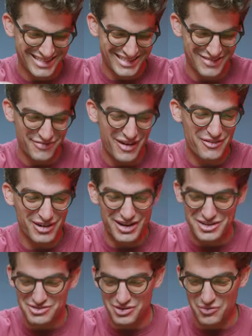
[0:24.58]
if I were going
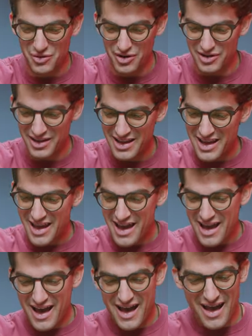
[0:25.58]
to use a word.
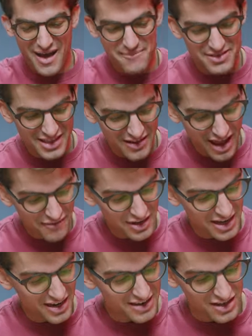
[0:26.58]
They have
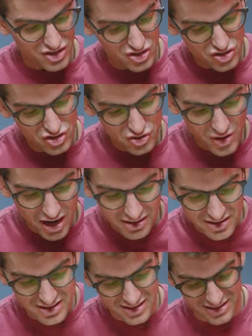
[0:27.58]
like kind of these
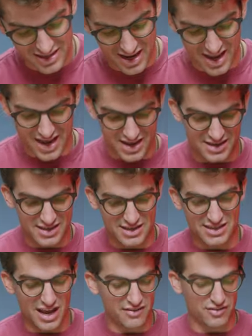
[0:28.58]
trucks and
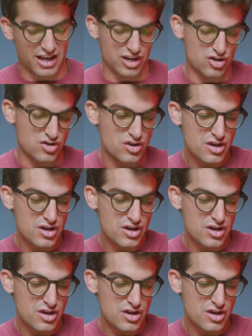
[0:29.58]
this kind of like